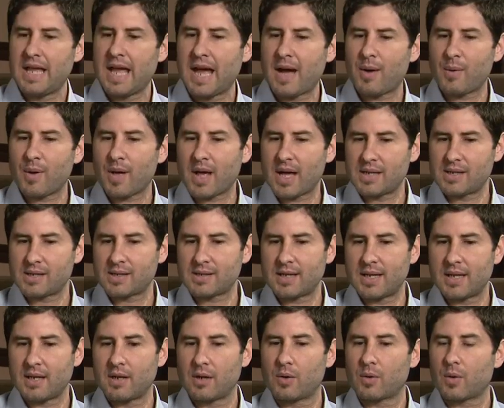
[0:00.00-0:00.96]
Yeah, well, I just
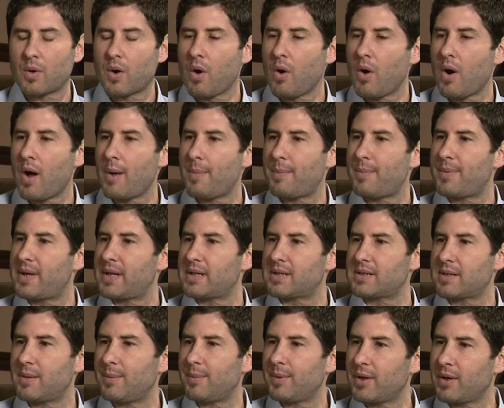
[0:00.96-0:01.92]
didn't grow up as
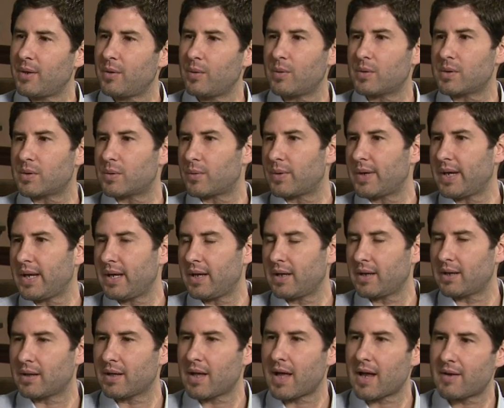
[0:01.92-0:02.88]
somebody who was
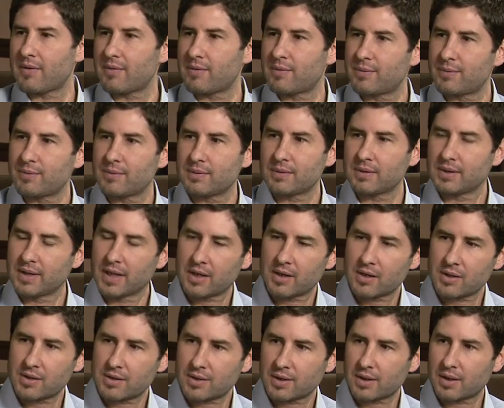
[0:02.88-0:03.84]
reading a lot of
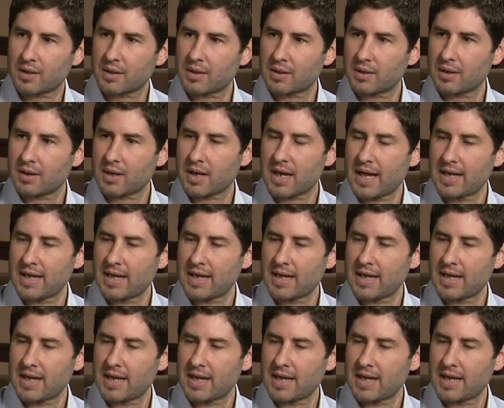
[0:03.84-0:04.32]
literature.